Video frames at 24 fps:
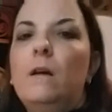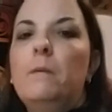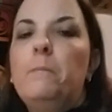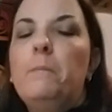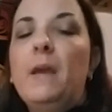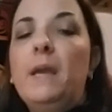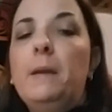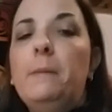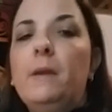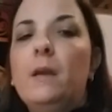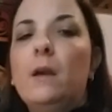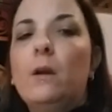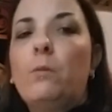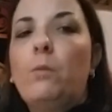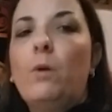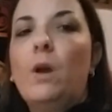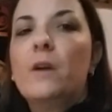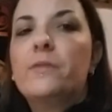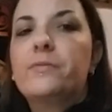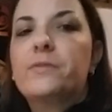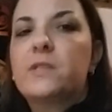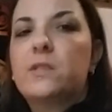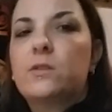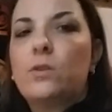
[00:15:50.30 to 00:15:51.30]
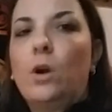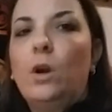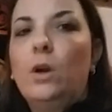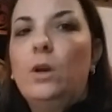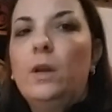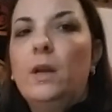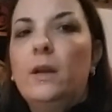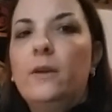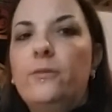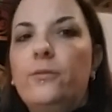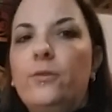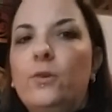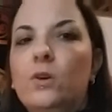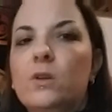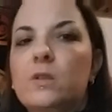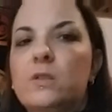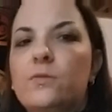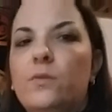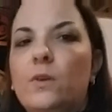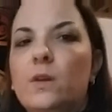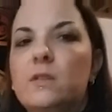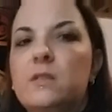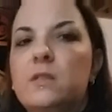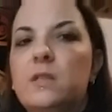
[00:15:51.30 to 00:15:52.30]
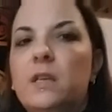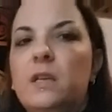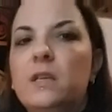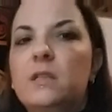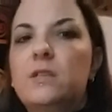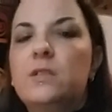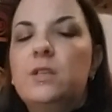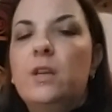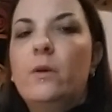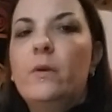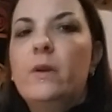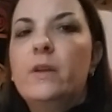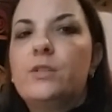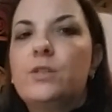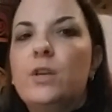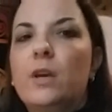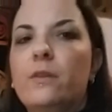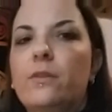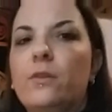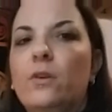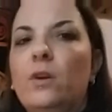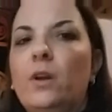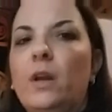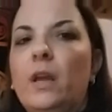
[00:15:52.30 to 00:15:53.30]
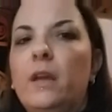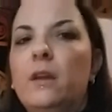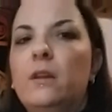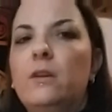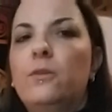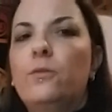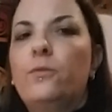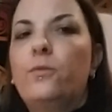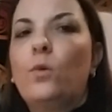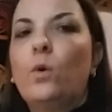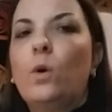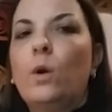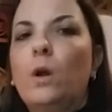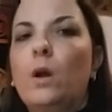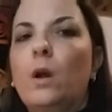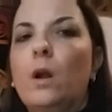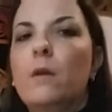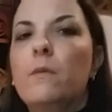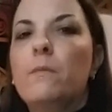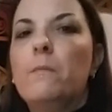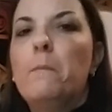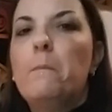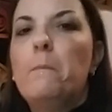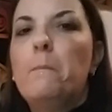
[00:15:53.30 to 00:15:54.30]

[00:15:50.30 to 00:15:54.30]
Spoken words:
maybe a rough start at first for us to get to know each other, and for